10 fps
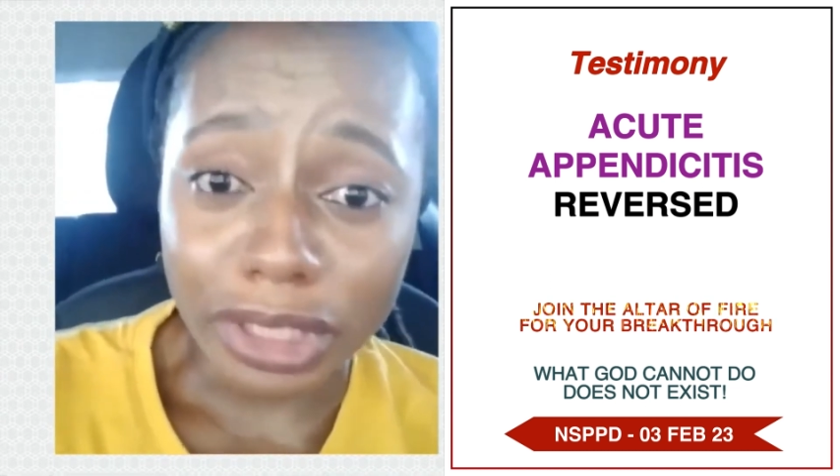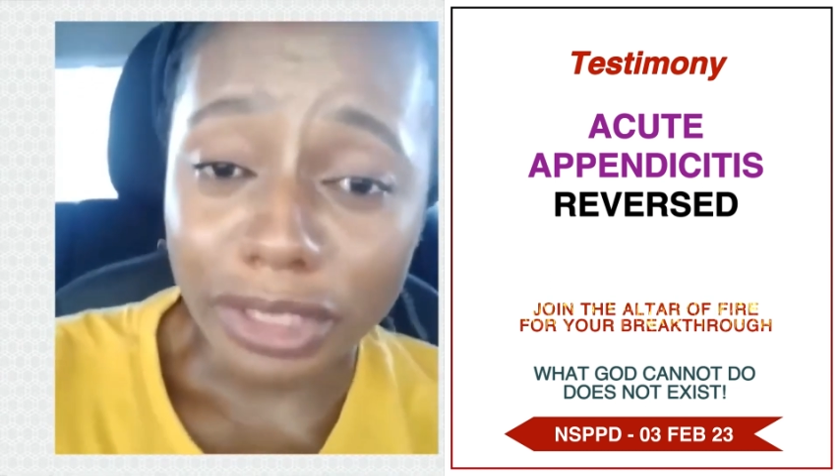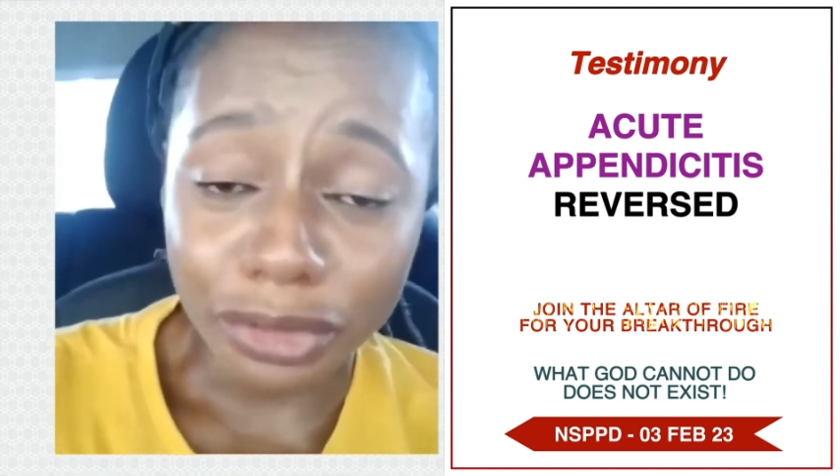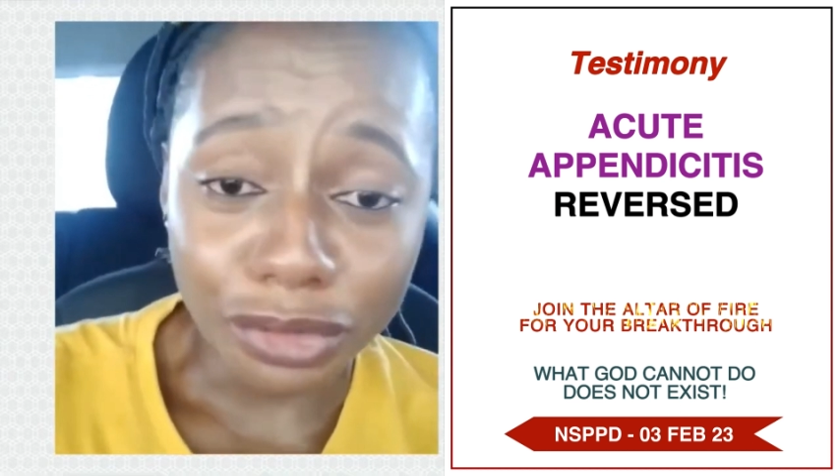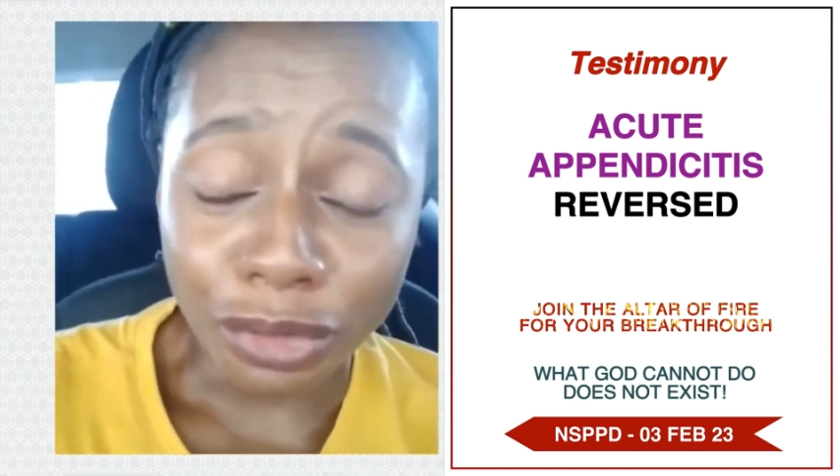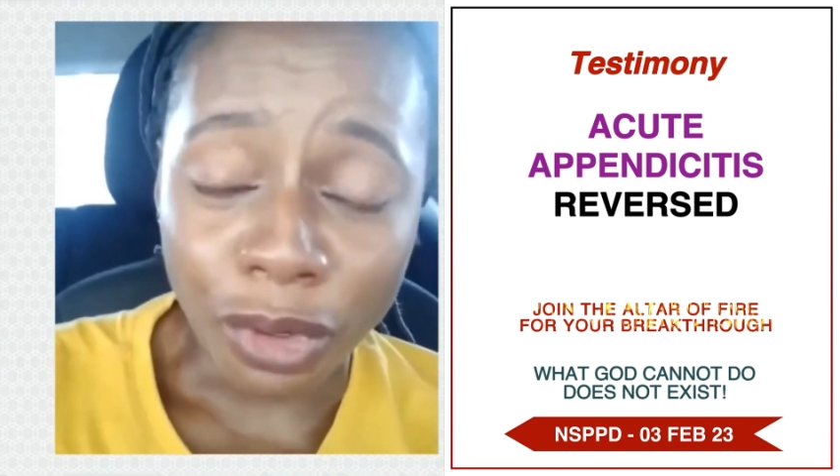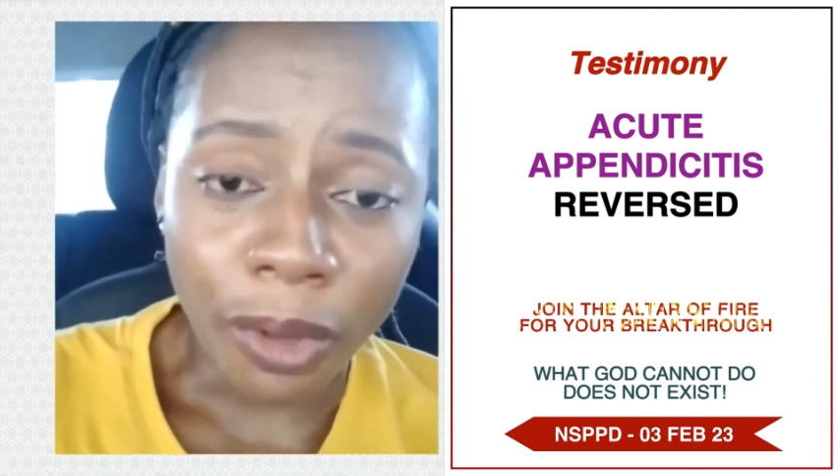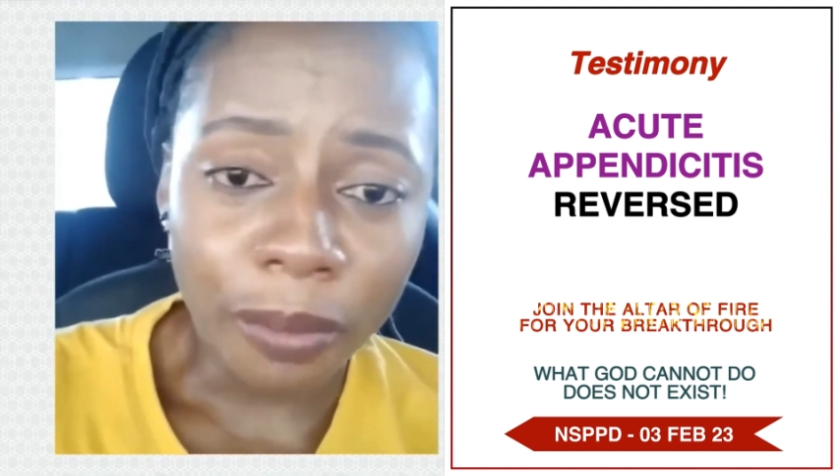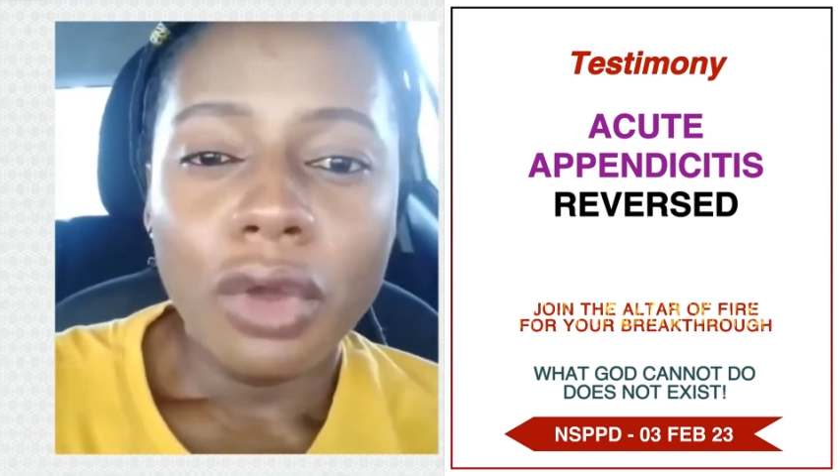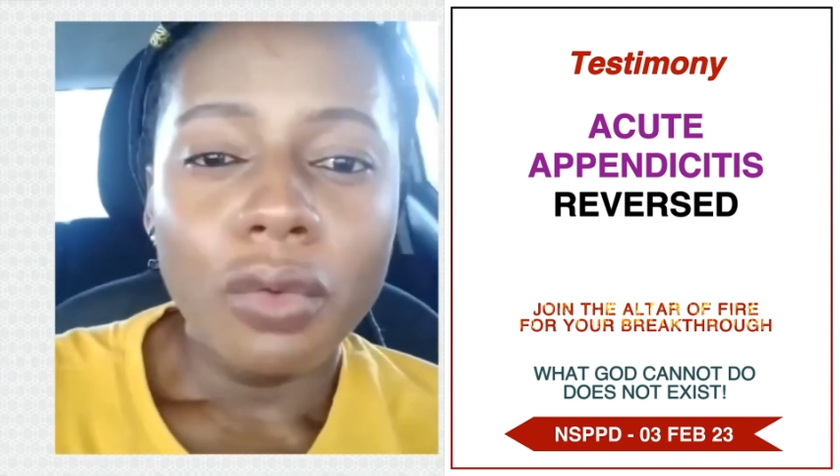
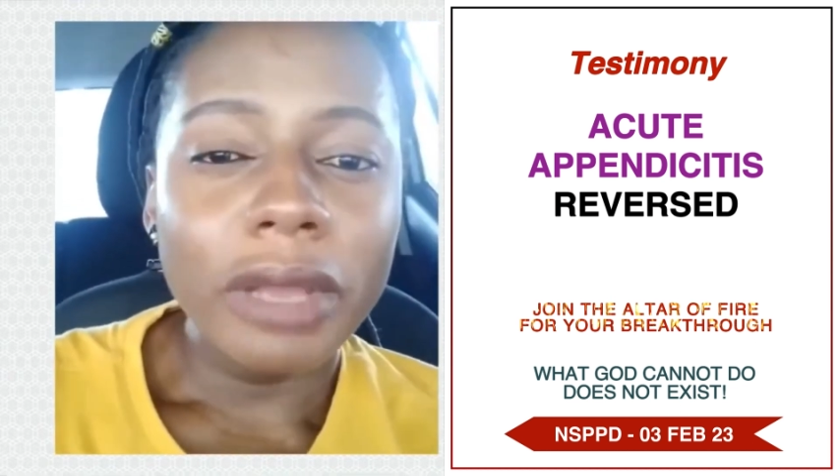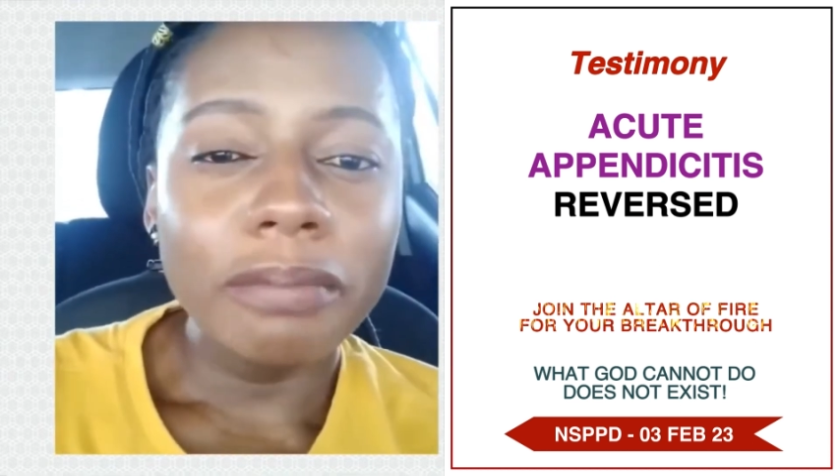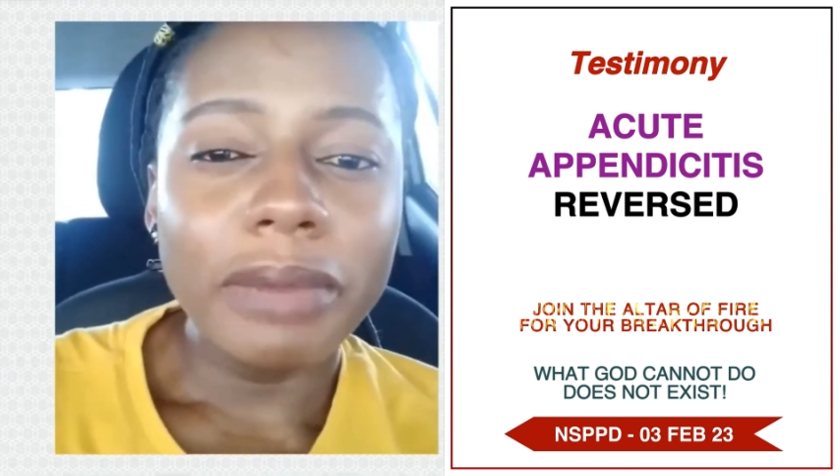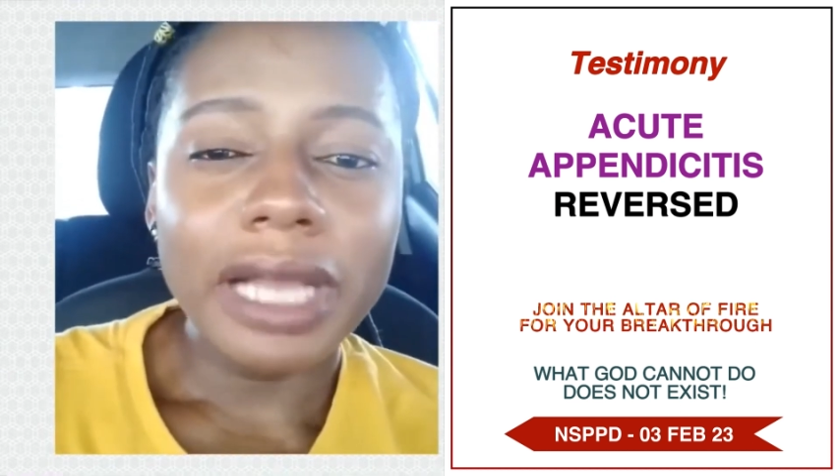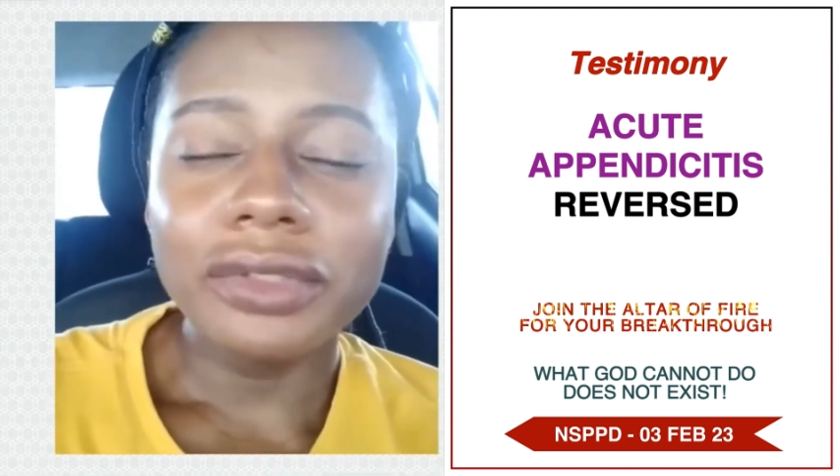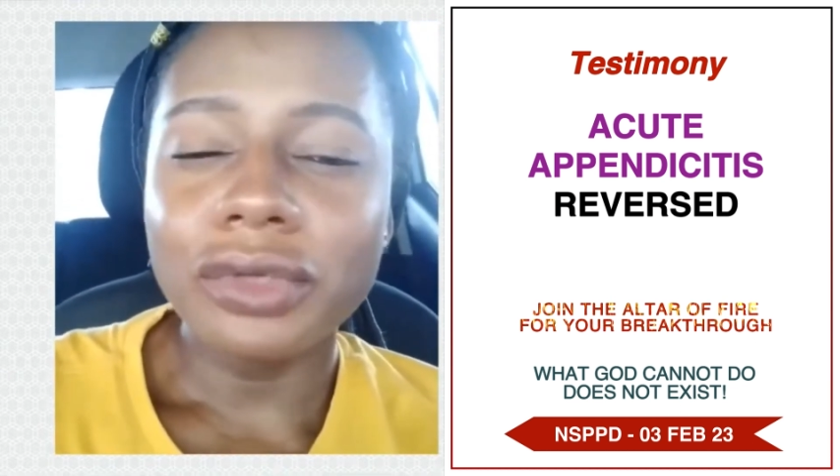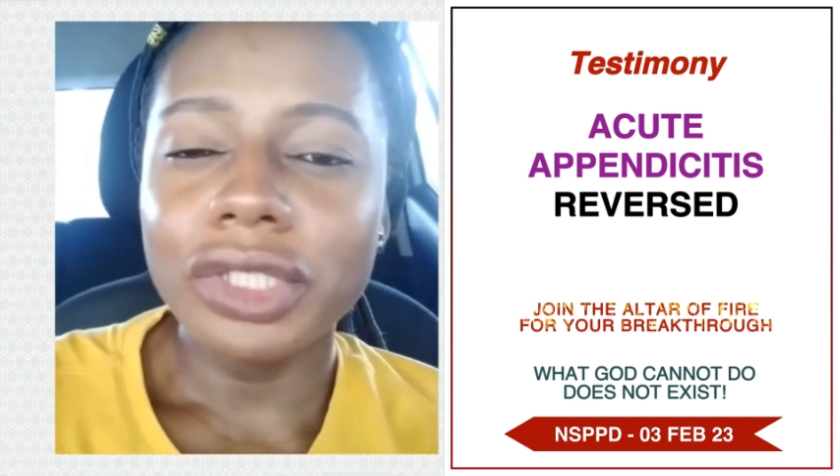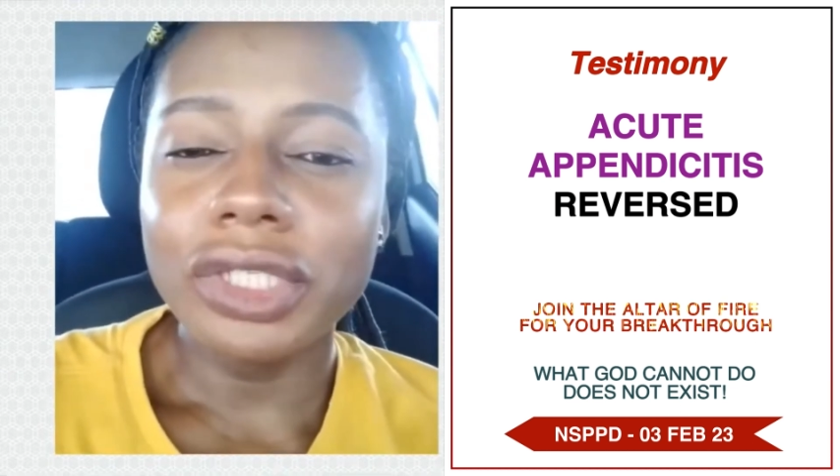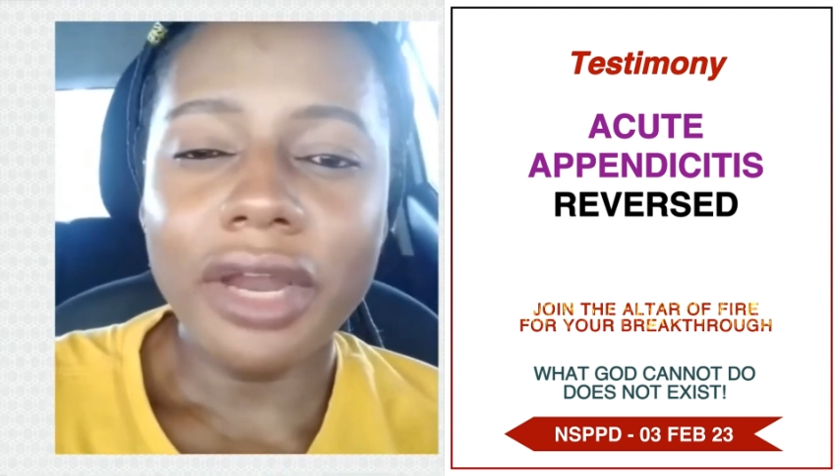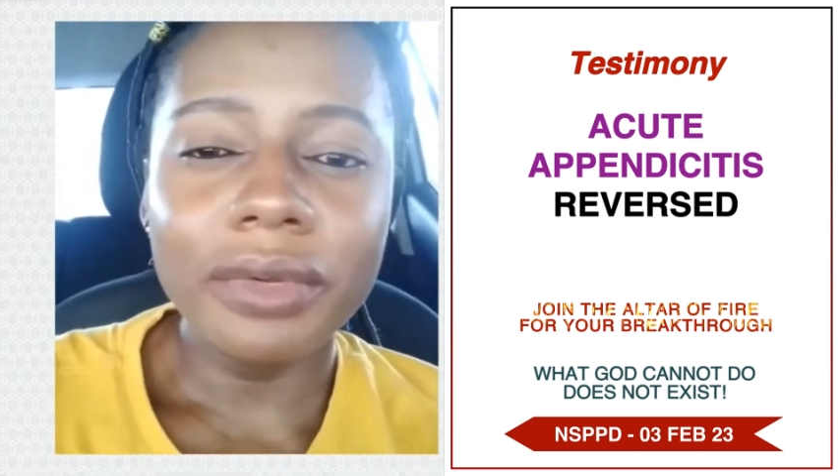When Pastor
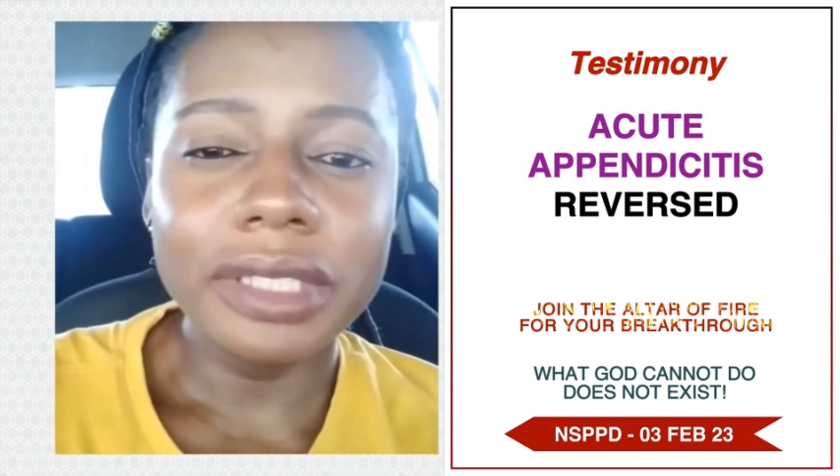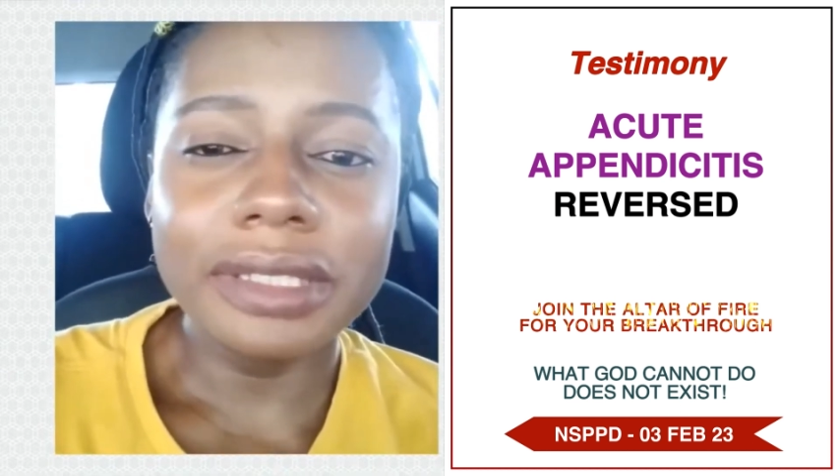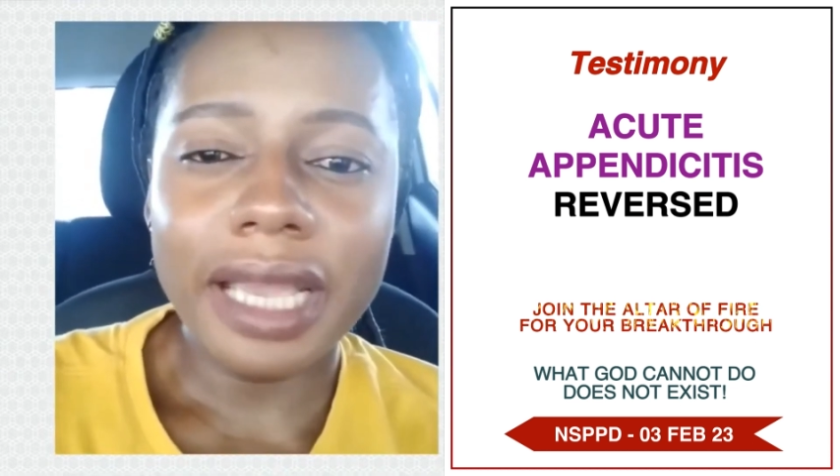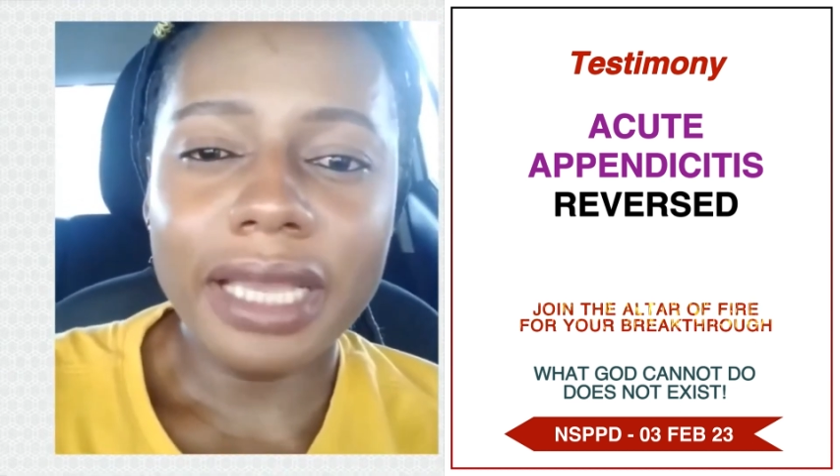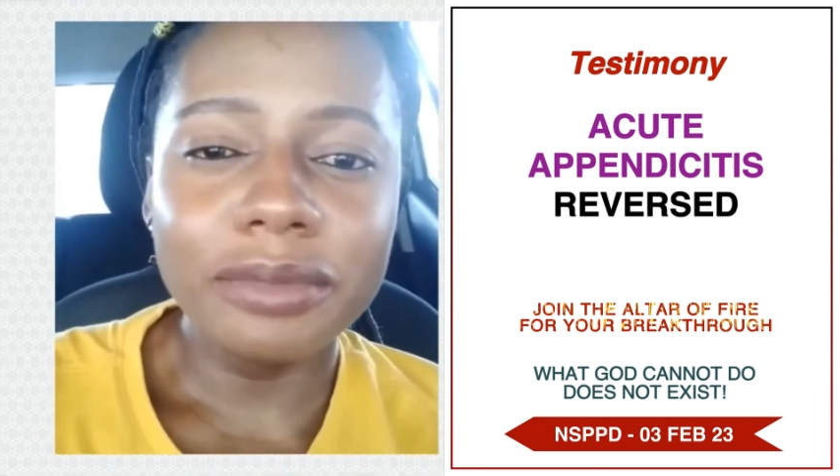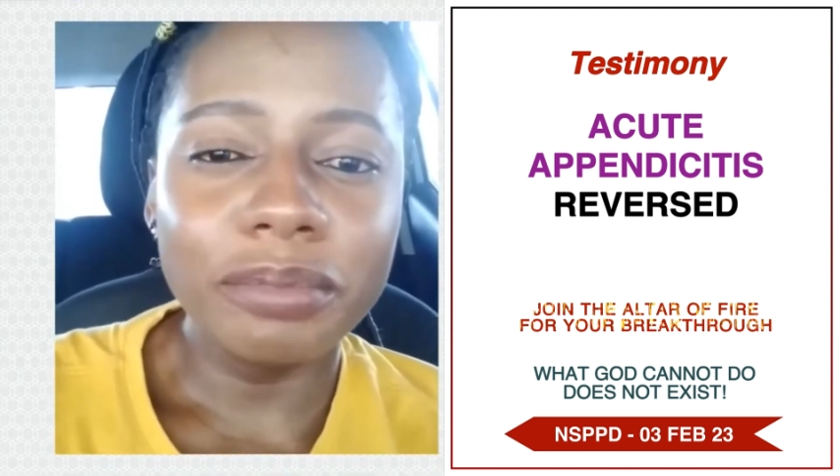Jerry said